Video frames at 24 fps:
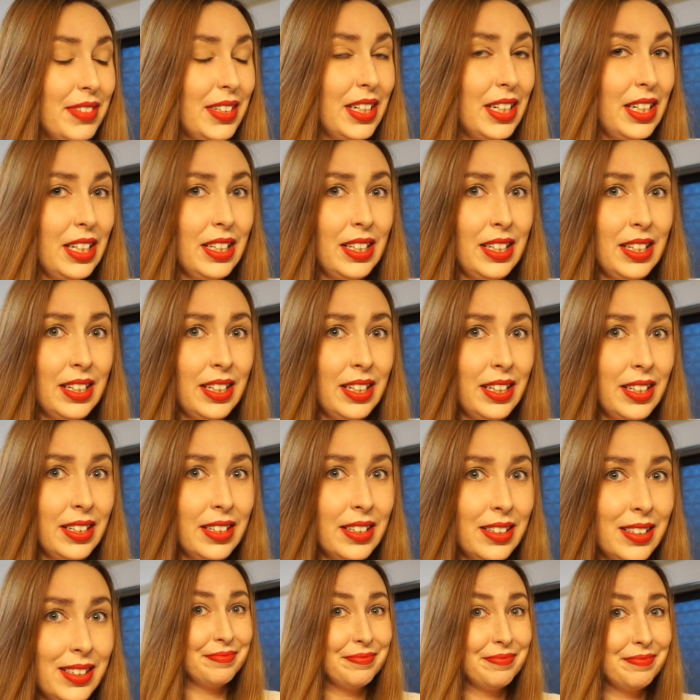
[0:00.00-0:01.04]
Ugh.
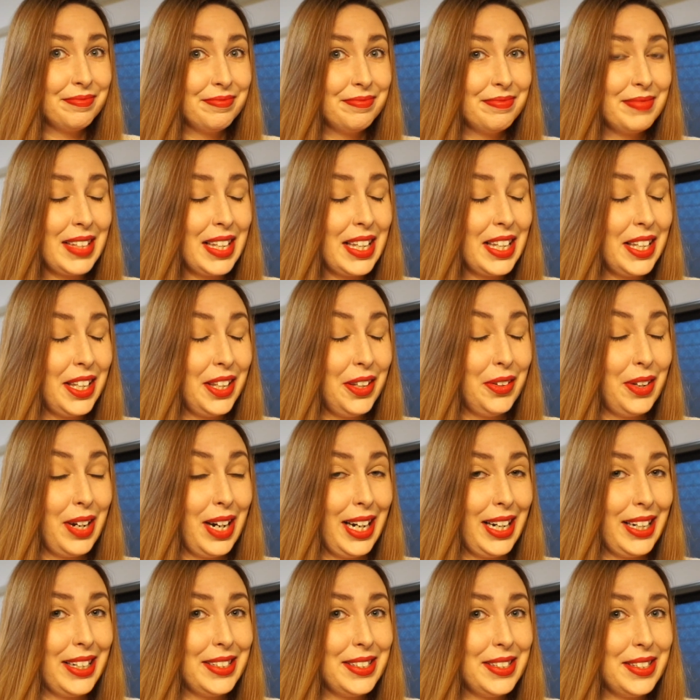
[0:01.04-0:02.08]
You
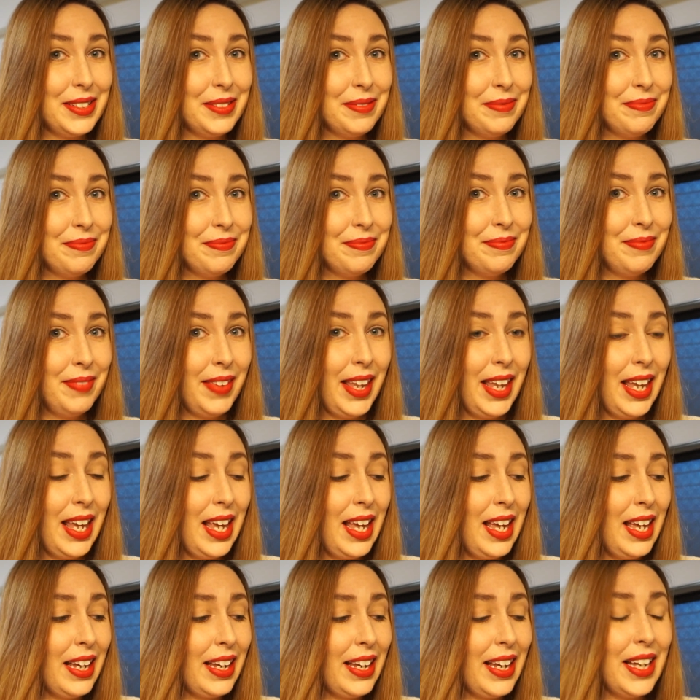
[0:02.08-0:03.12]
guys,
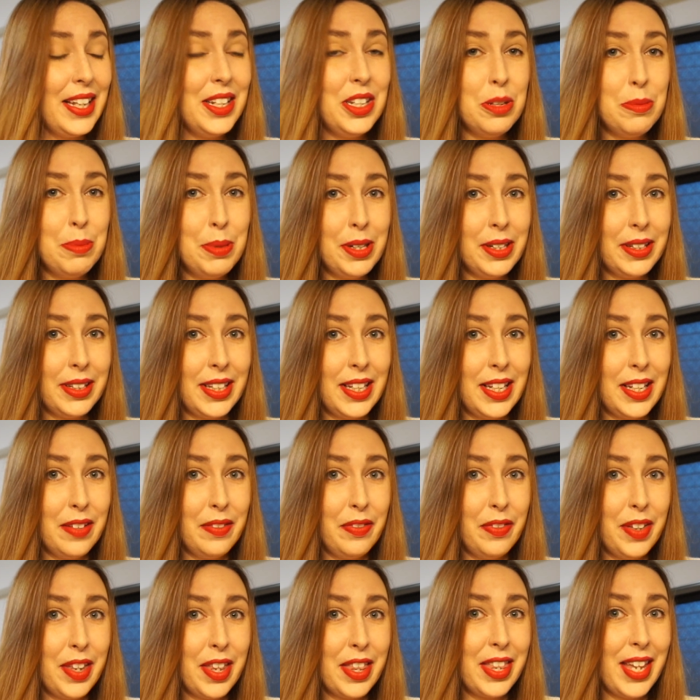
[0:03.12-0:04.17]
can you
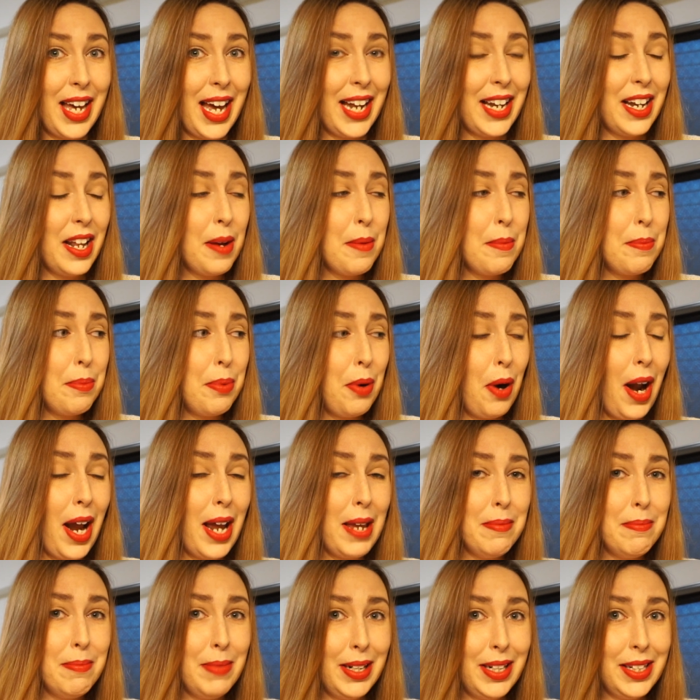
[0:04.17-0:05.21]
believe that
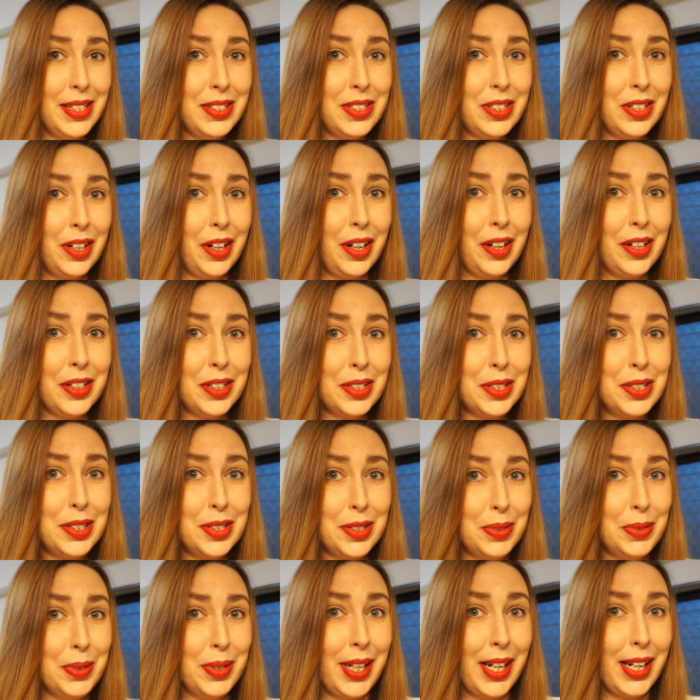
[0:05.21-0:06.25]
Prime Minister
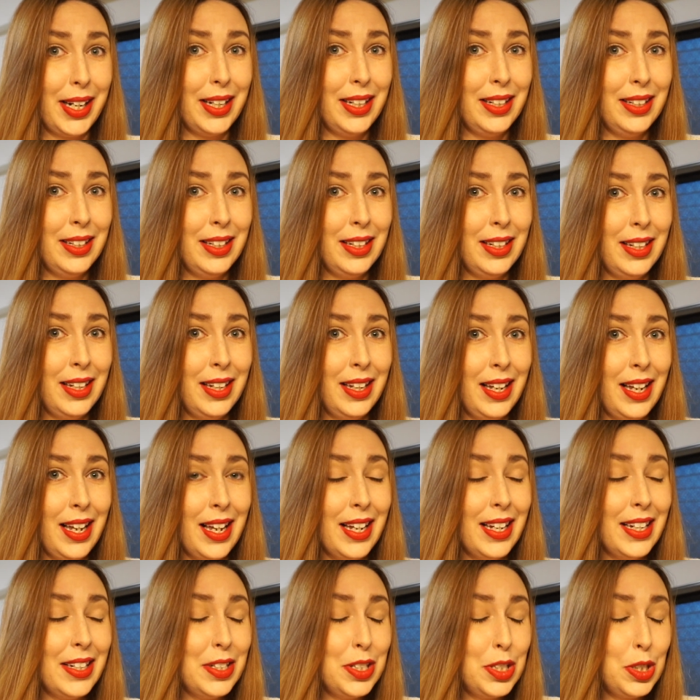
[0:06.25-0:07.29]
Suga
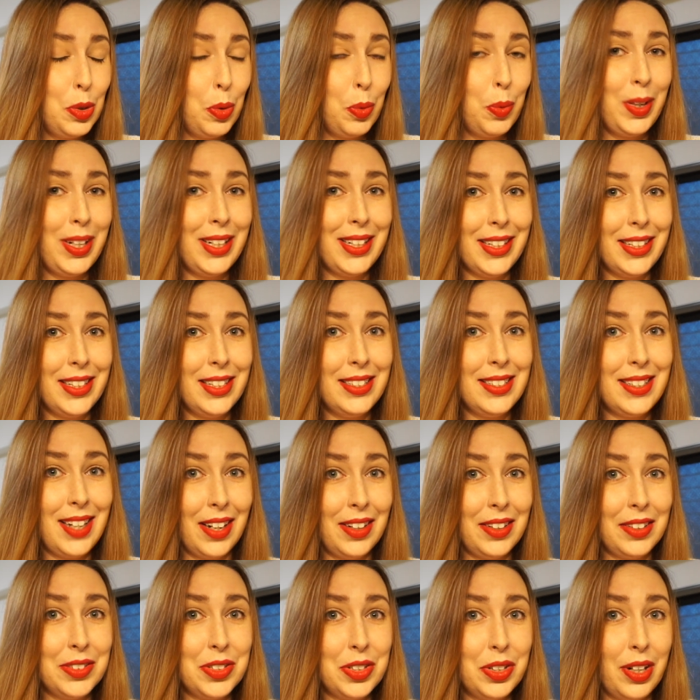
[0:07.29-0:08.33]
tweeted
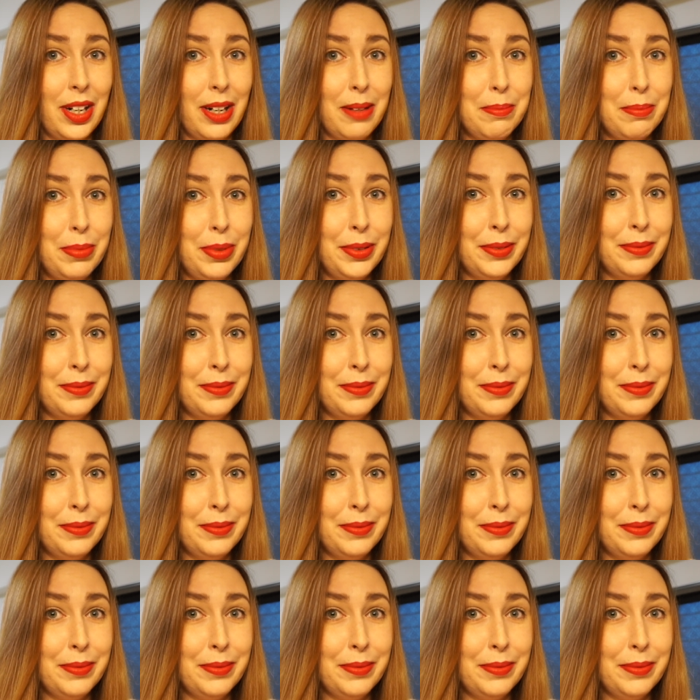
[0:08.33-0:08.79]
Donald Trump